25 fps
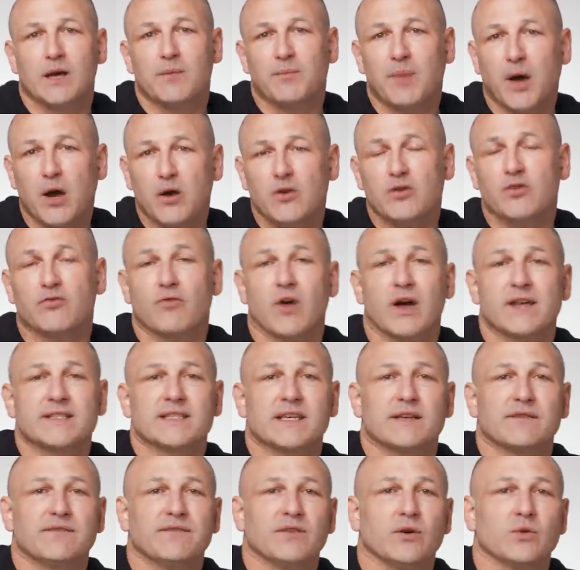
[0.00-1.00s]

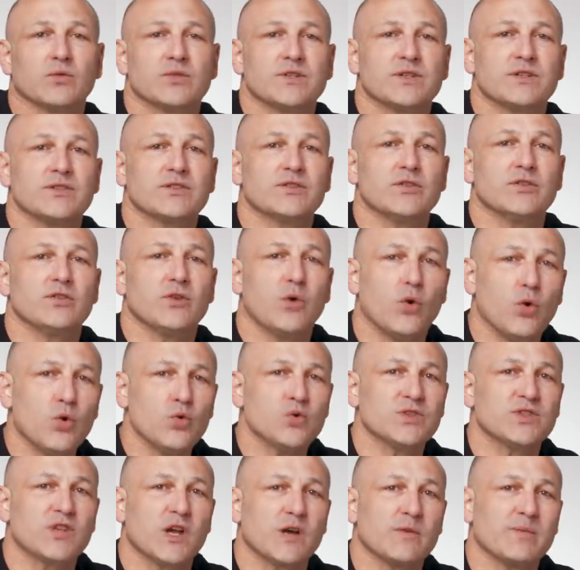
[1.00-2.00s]
Polarizing filters could
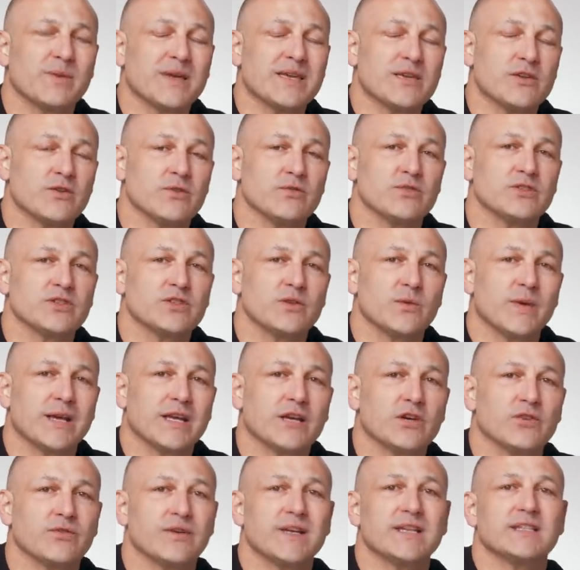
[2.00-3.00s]
also be used to
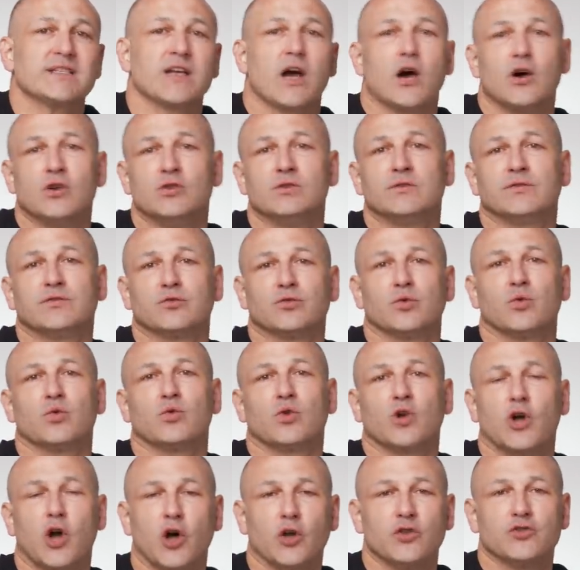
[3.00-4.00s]
increase overall
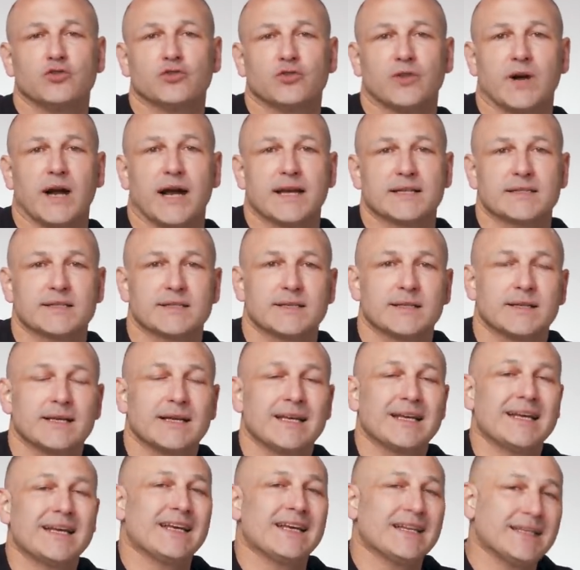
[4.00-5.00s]
contrast.
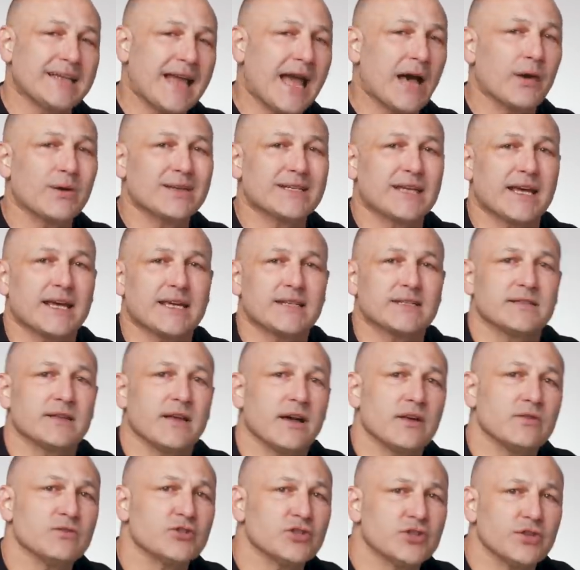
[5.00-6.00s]
Nowadays
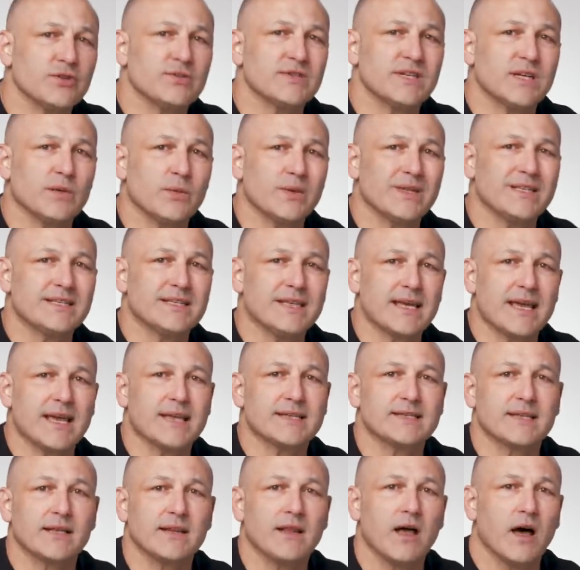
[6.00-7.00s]
though, shooting with
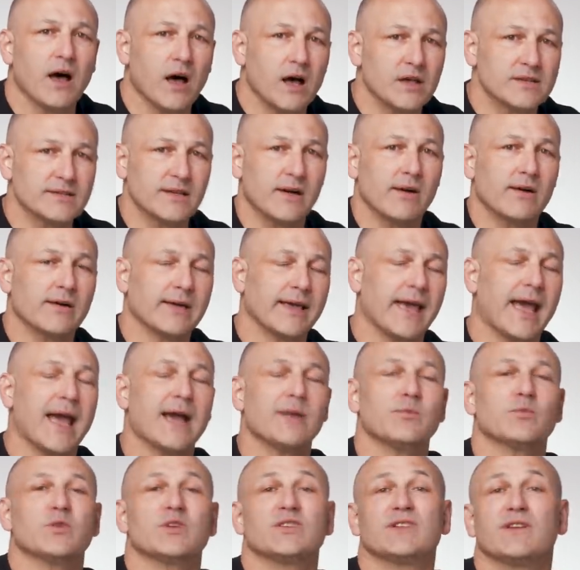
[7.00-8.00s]
DSLRs, our
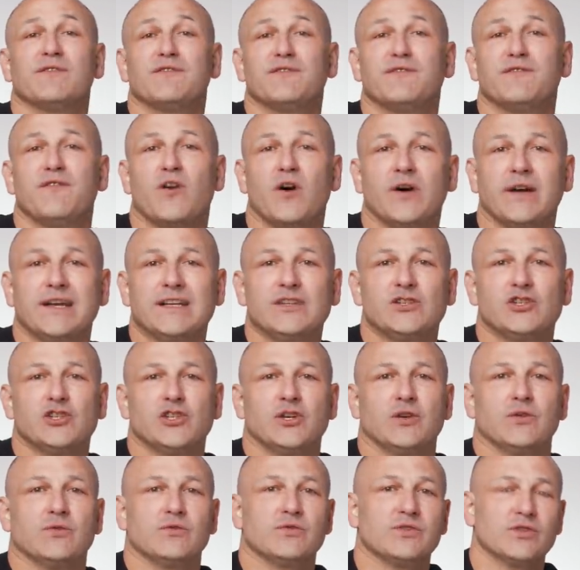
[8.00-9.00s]
cameras are
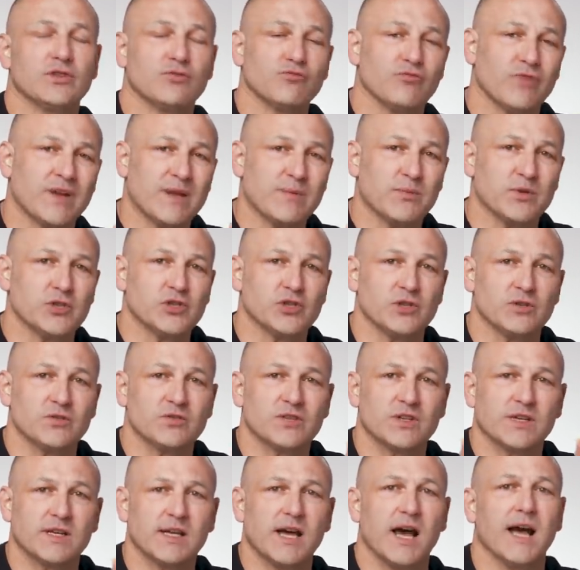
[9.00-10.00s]
fine-tuned to
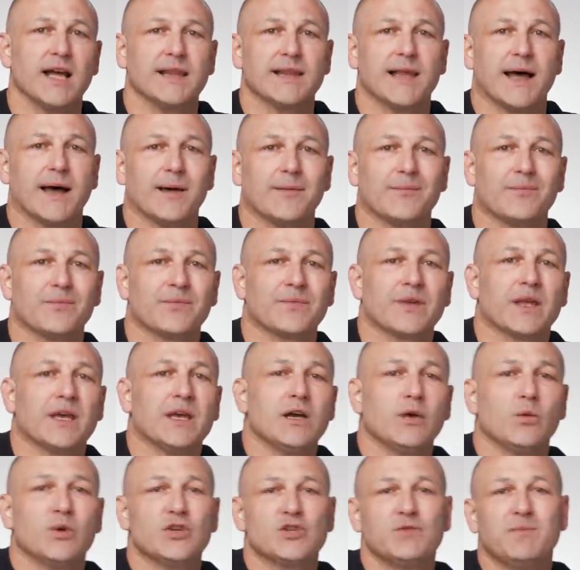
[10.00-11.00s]
reproduce color,
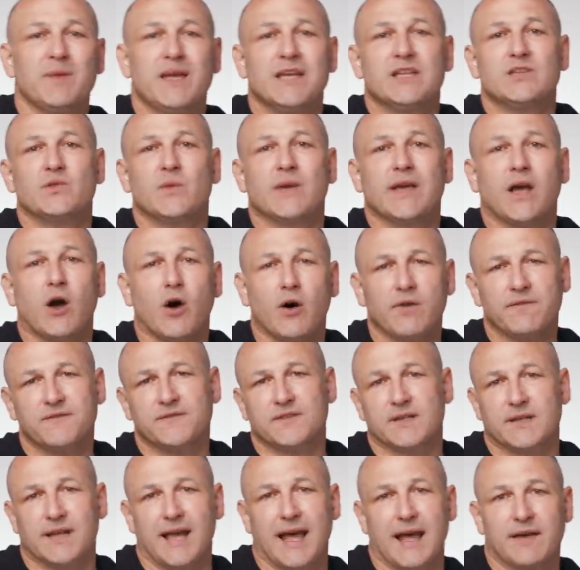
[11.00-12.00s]
which means we
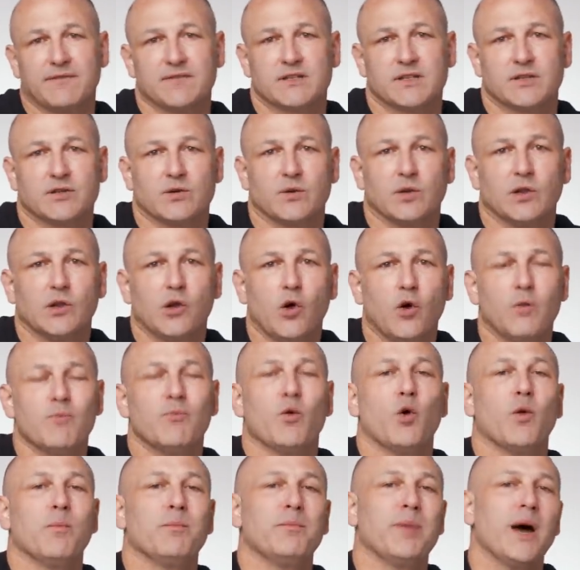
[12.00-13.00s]
often have to do a lot
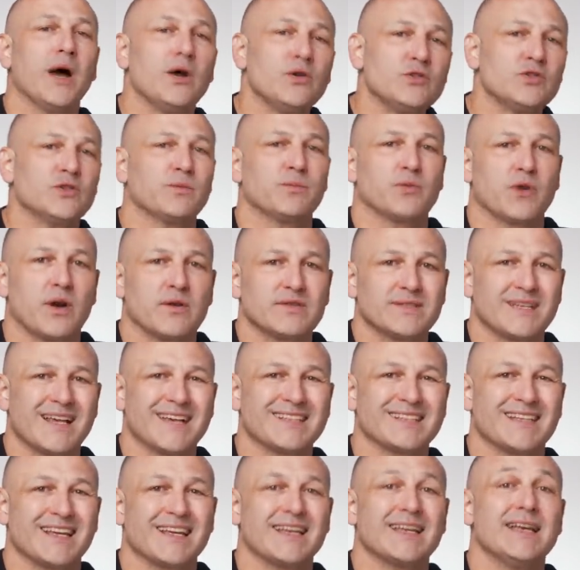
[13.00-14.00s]
more
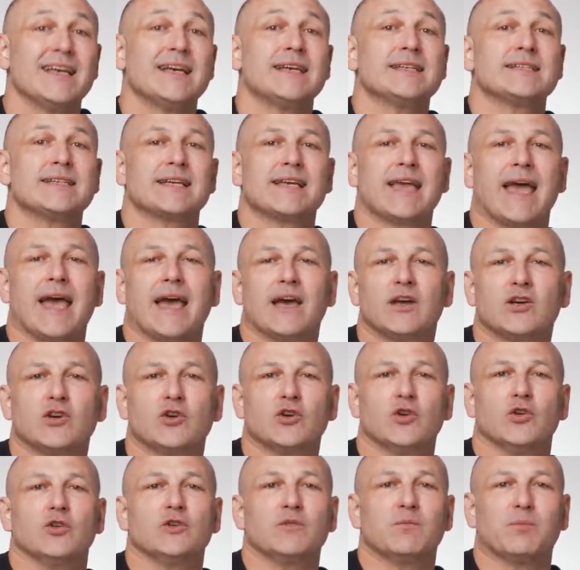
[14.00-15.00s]
post-processing to get a
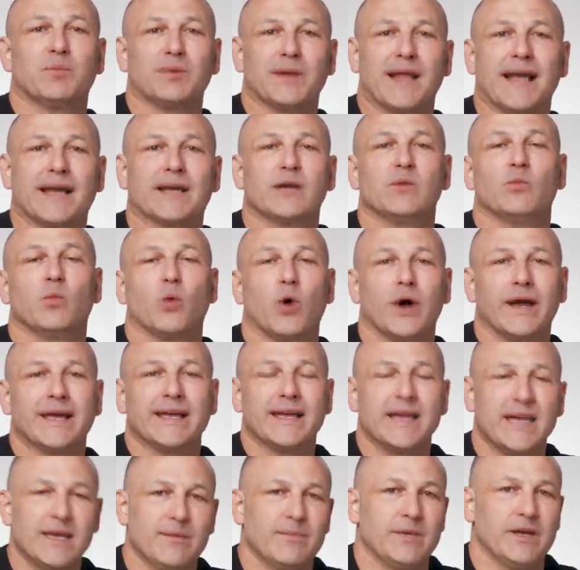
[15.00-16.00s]
good black and white
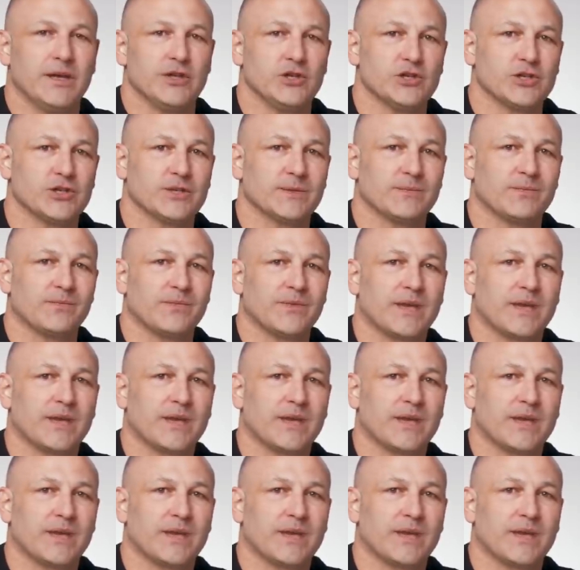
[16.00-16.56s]
image.